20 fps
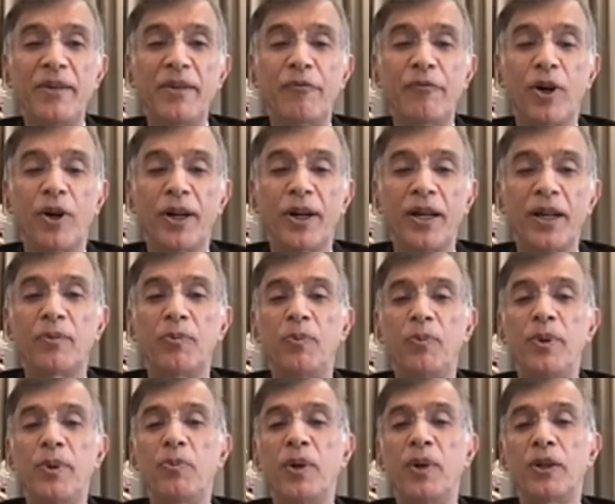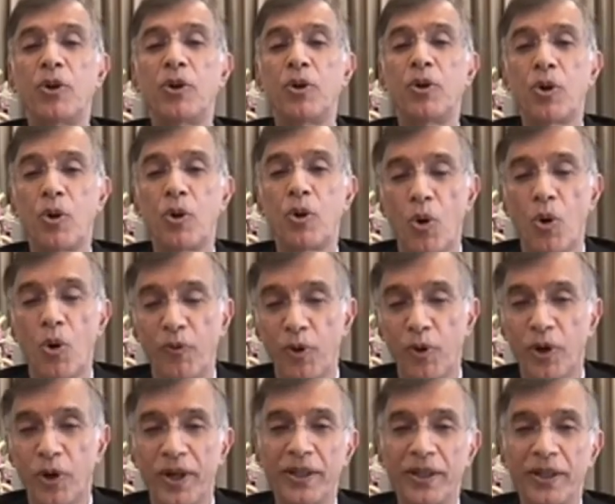for it. We will go
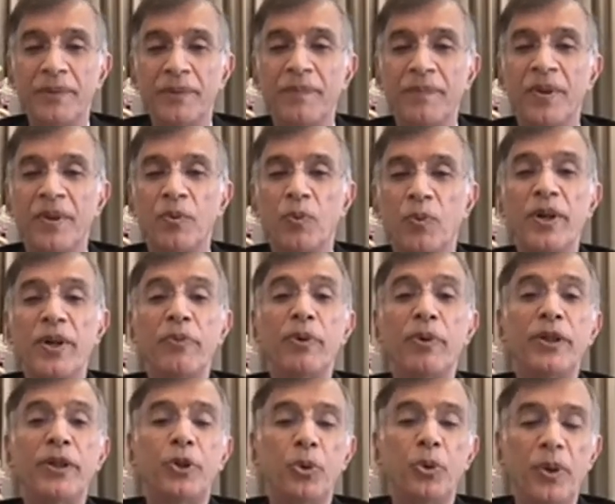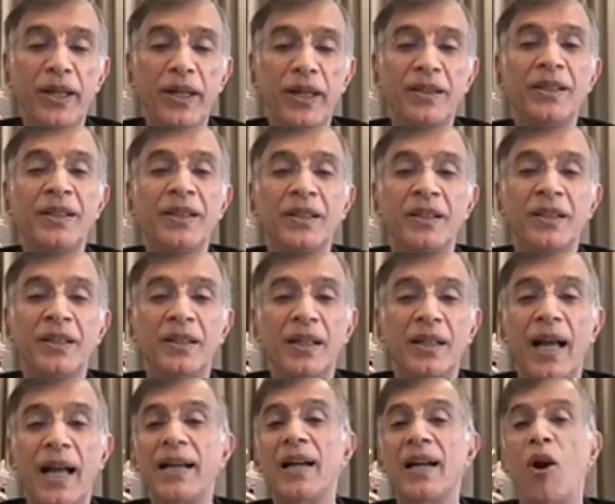for it. We will do it,
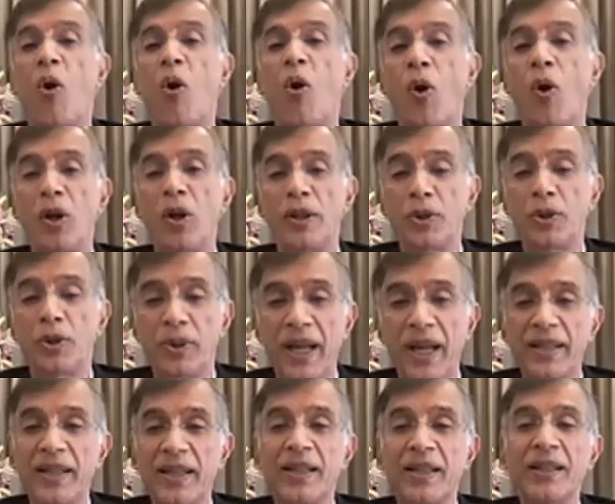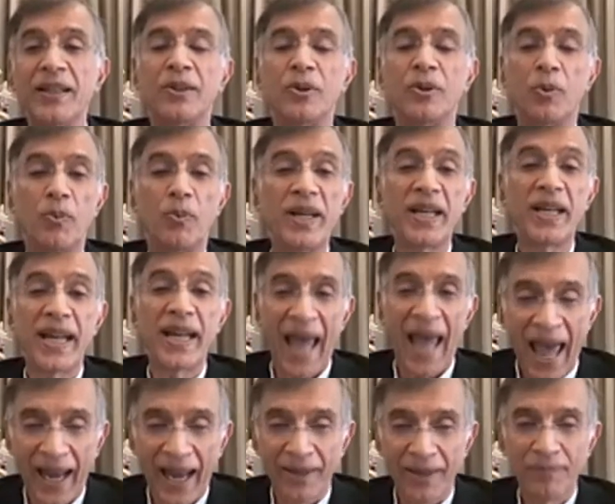and all together we
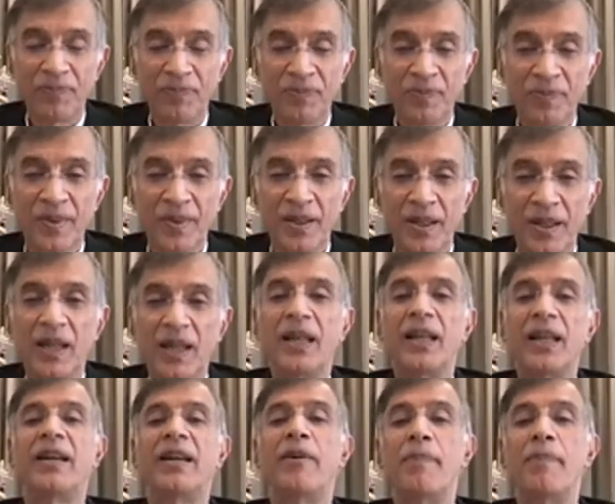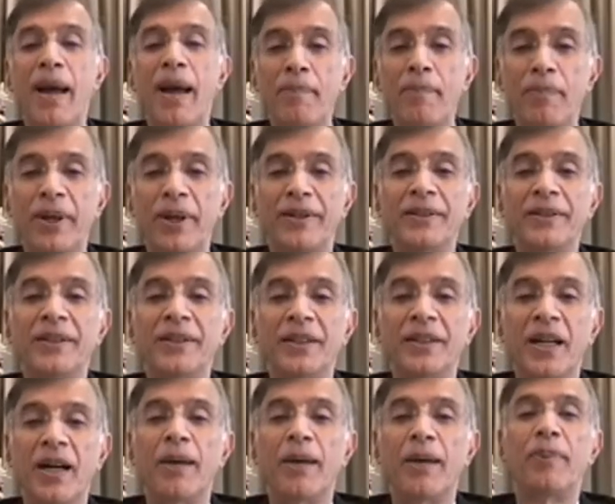can. Remember,
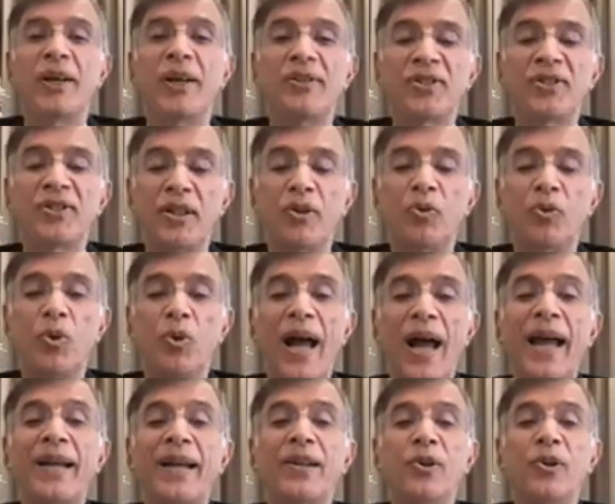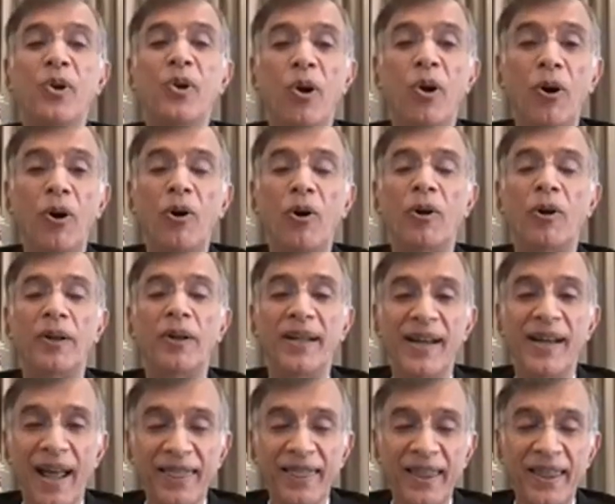a person who had
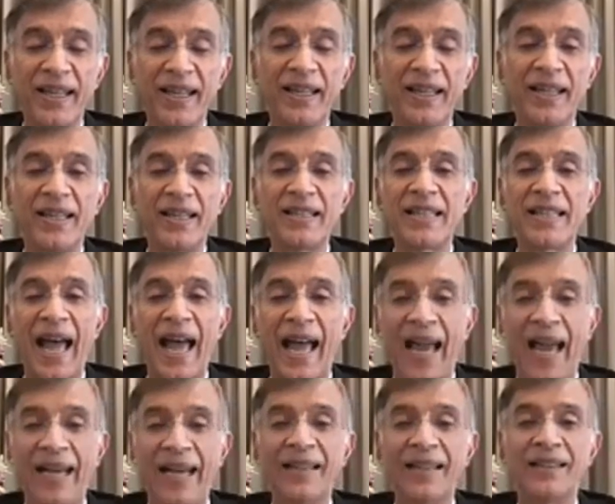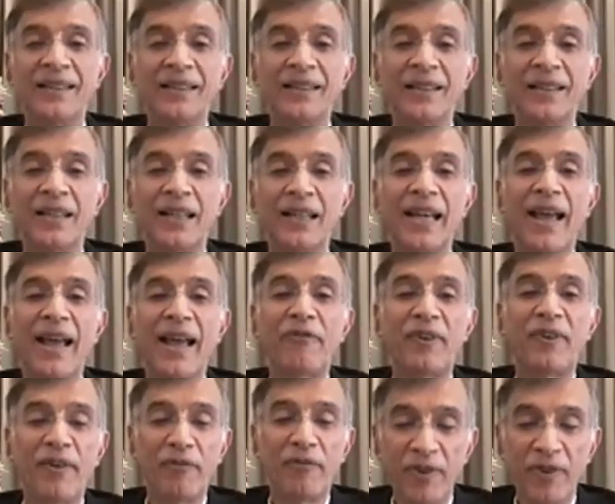nothing in his hand,
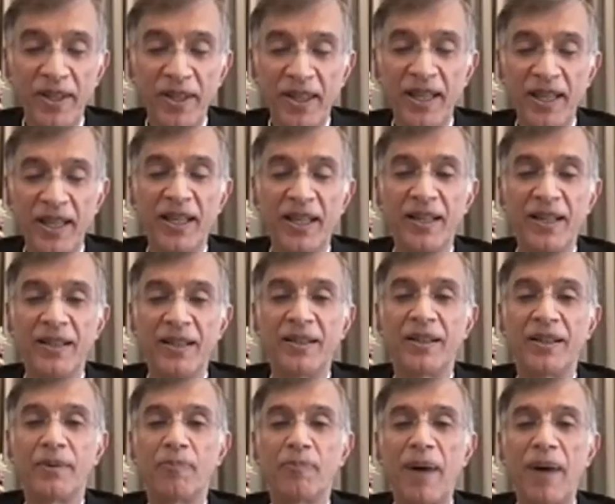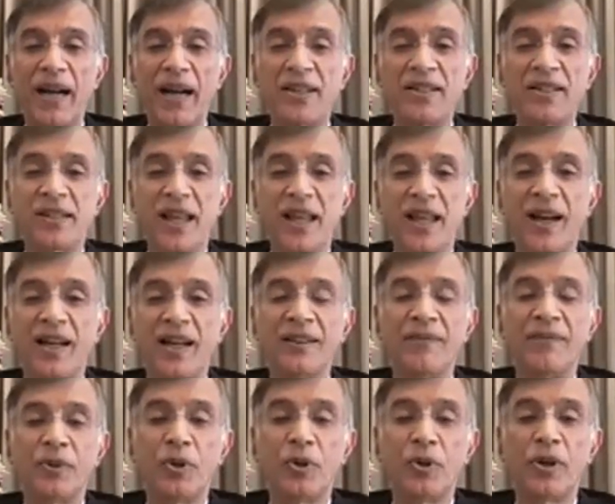left everything in Pakistan
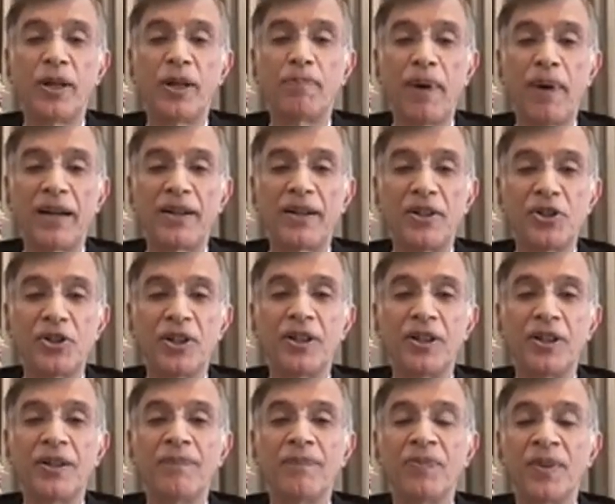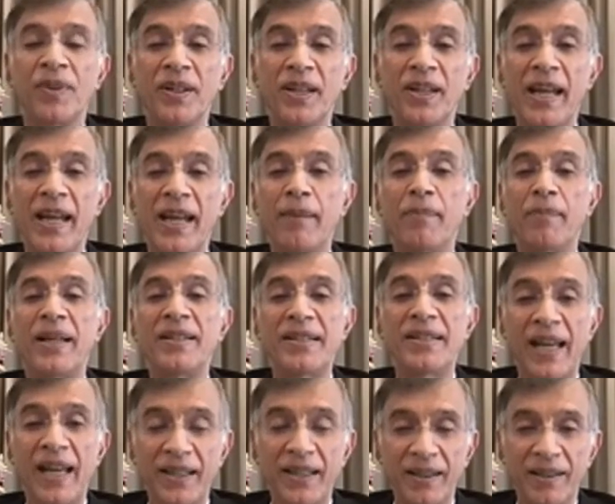during partition, came and
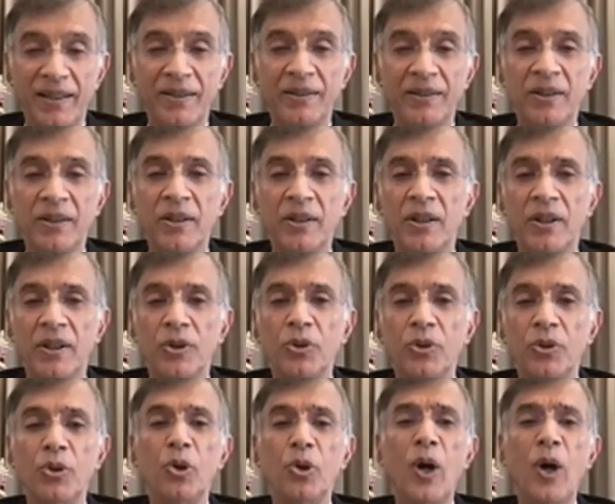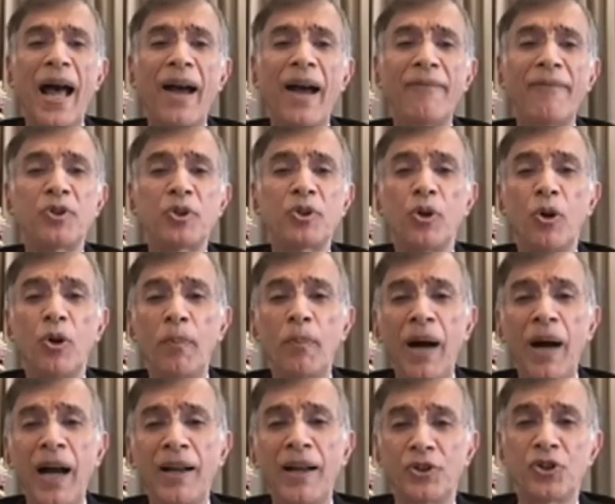set it. You have so
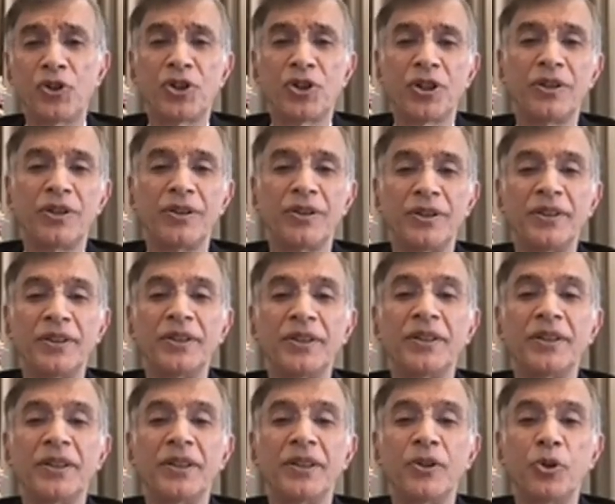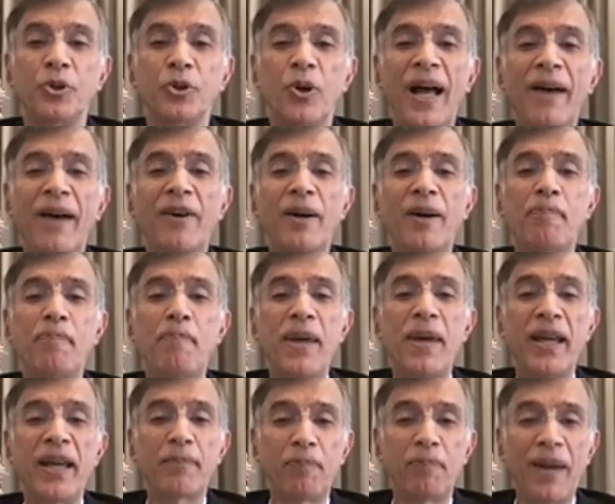much. You have a
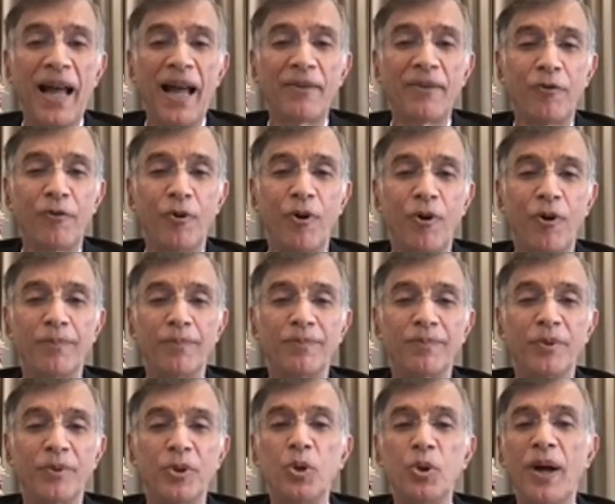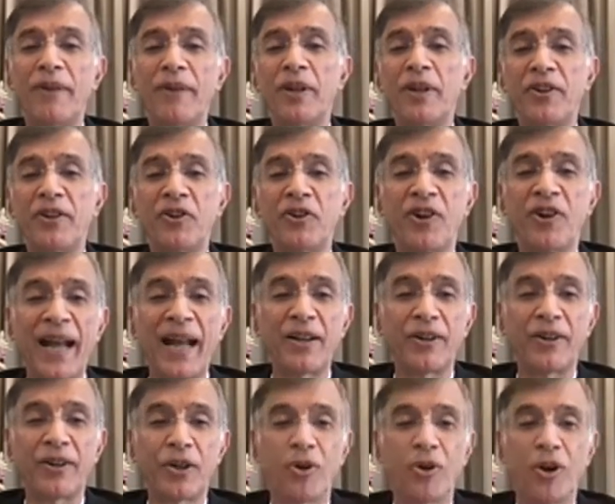big platform. You have a track
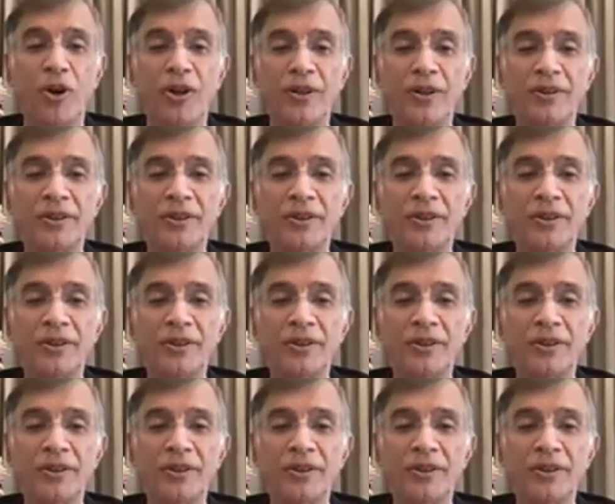record.